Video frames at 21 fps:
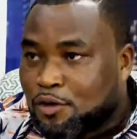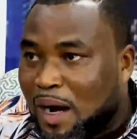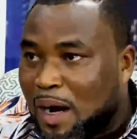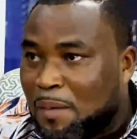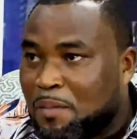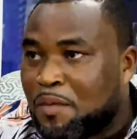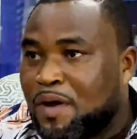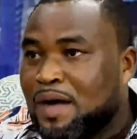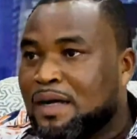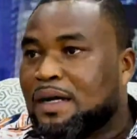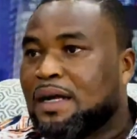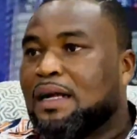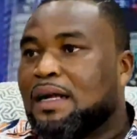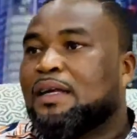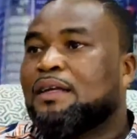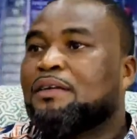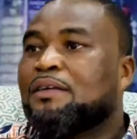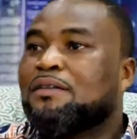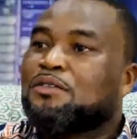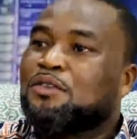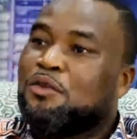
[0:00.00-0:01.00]
So
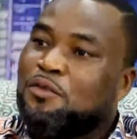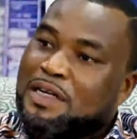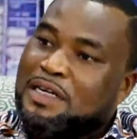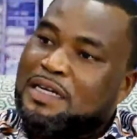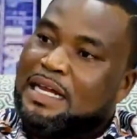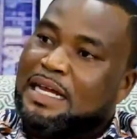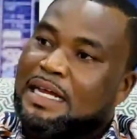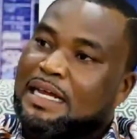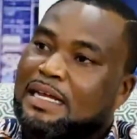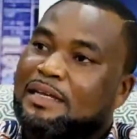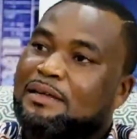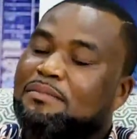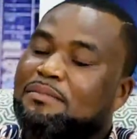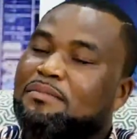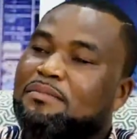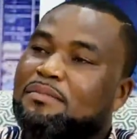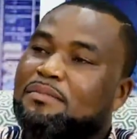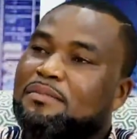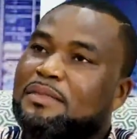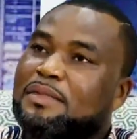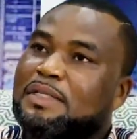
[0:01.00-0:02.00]
apparently during the
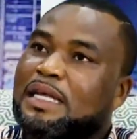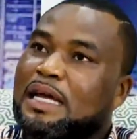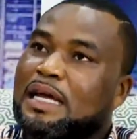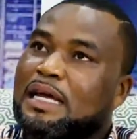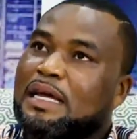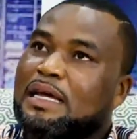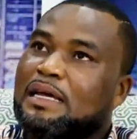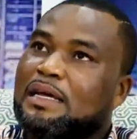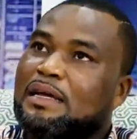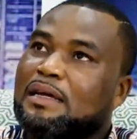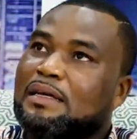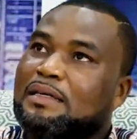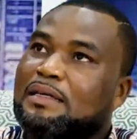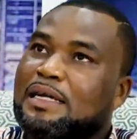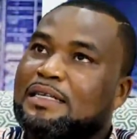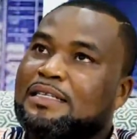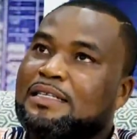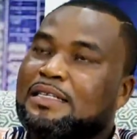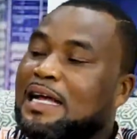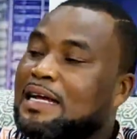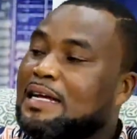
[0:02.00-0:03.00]

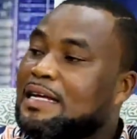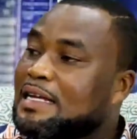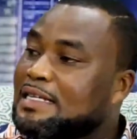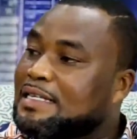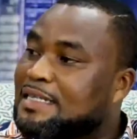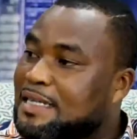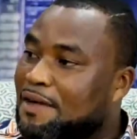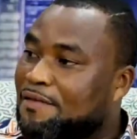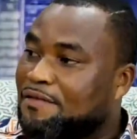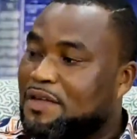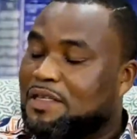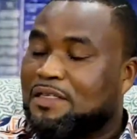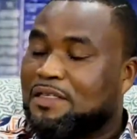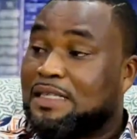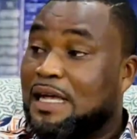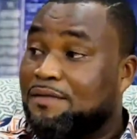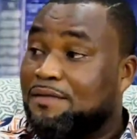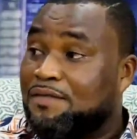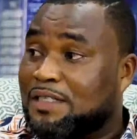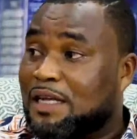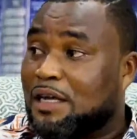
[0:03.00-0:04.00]
Sunday
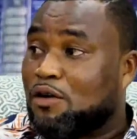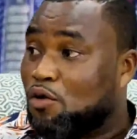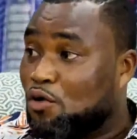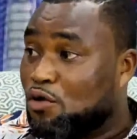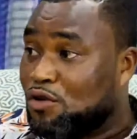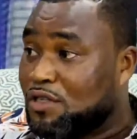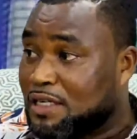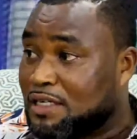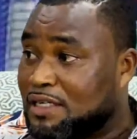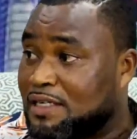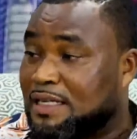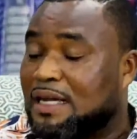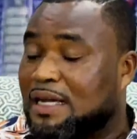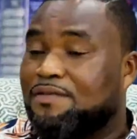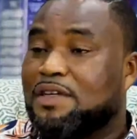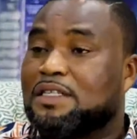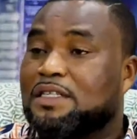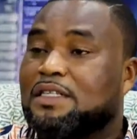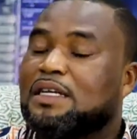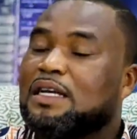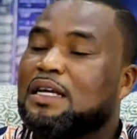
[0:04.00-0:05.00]
service, the closing
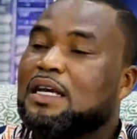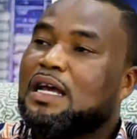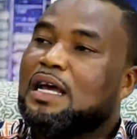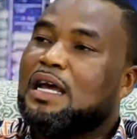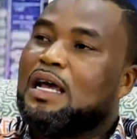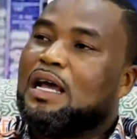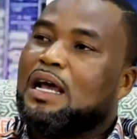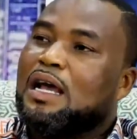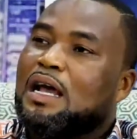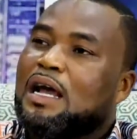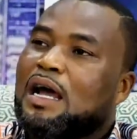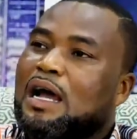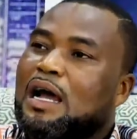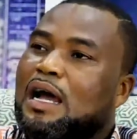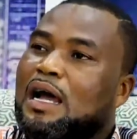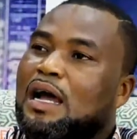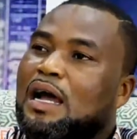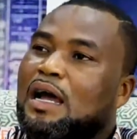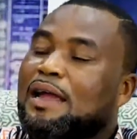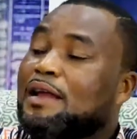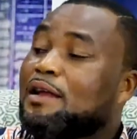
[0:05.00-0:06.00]
service,
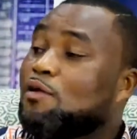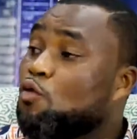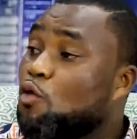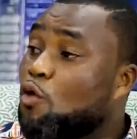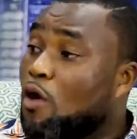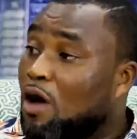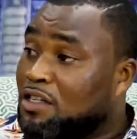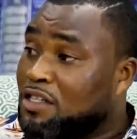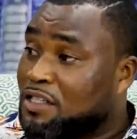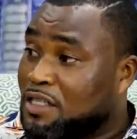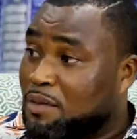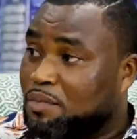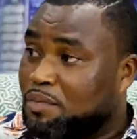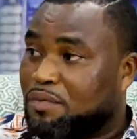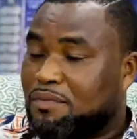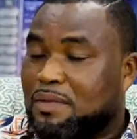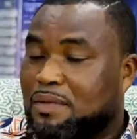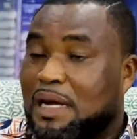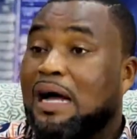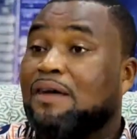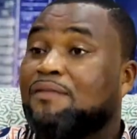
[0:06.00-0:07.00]
in worship,
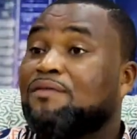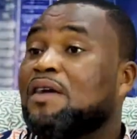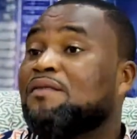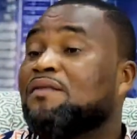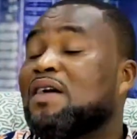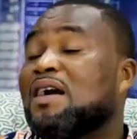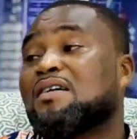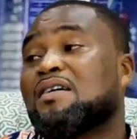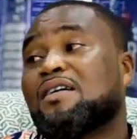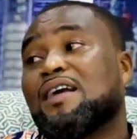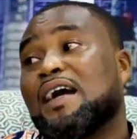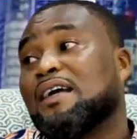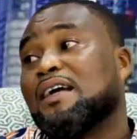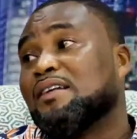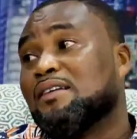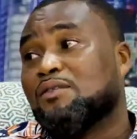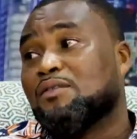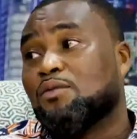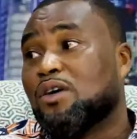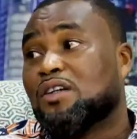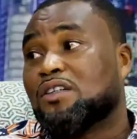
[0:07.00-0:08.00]
I've never
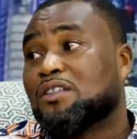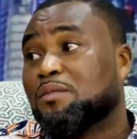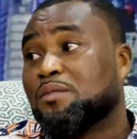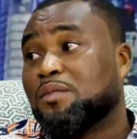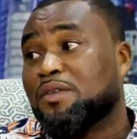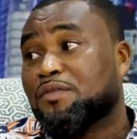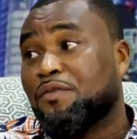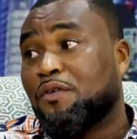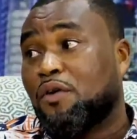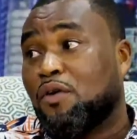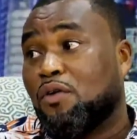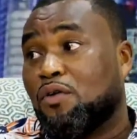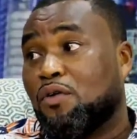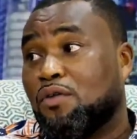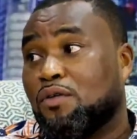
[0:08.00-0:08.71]
cried in worship before.